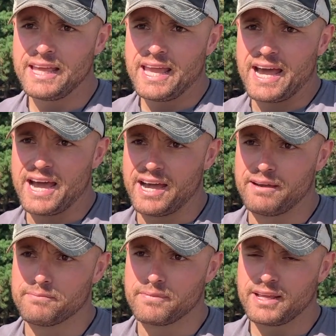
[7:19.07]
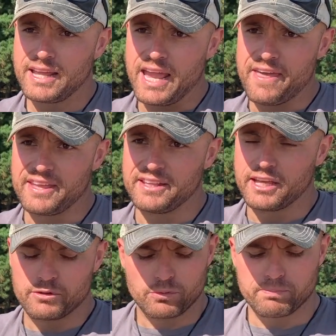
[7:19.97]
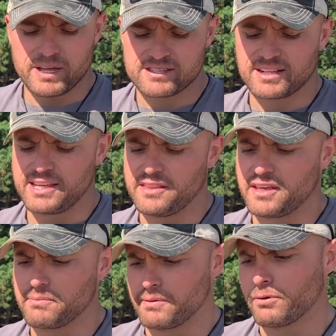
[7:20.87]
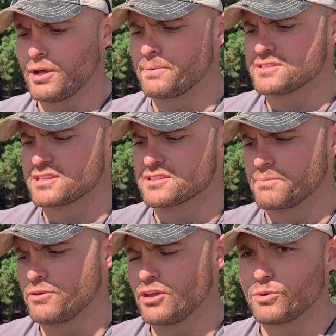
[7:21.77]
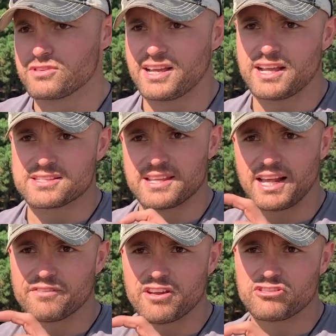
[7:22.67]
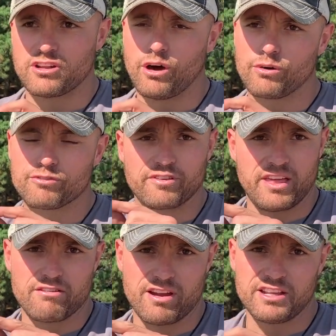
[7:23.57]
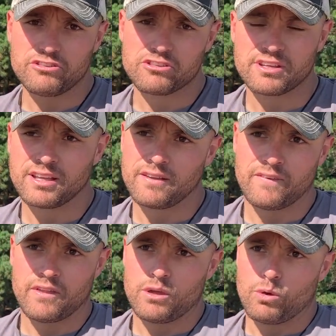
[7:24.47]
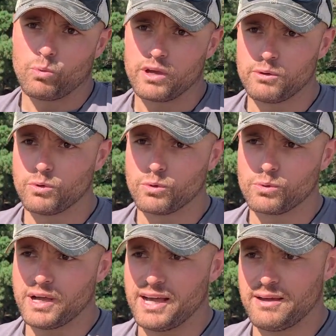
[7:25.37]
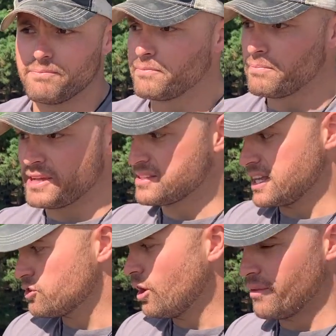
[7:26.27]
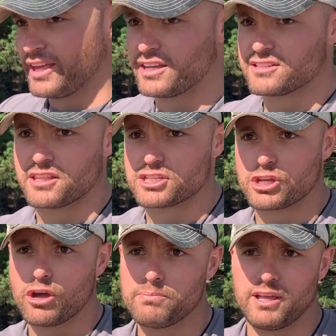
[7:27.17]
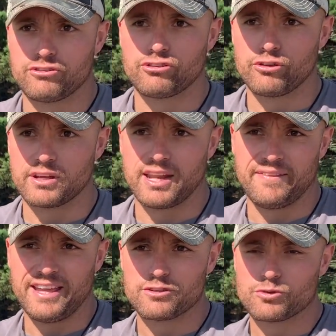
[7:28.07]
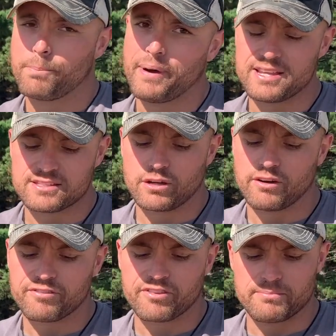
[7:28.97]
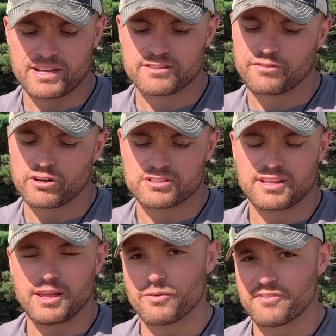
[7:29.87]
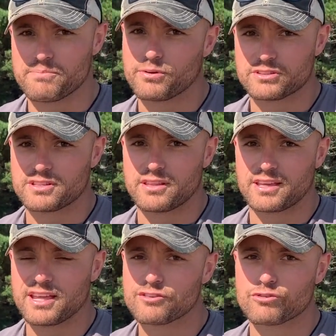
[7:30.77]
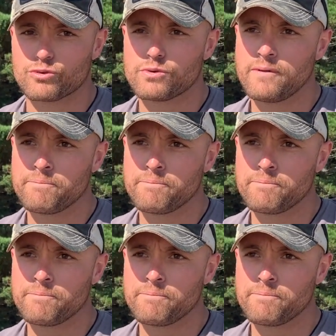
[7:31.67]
And then it'll basically, the applied ballistics computer will tell us the elevation hold for that range. We will basically dial that into the scope and shoot it, and that is all based off the muzzle velocity that we've input to the Kestrel,